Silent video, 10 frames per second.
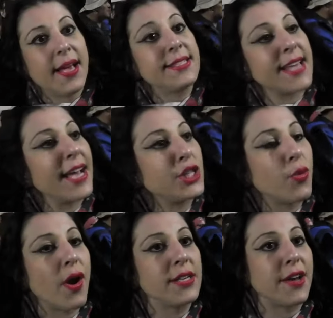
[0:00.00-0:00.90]

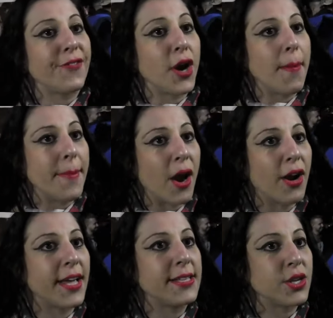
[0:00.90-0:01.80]
Sanctuaries are for
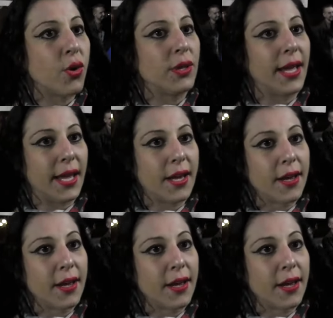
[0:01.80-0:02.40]
Americans only.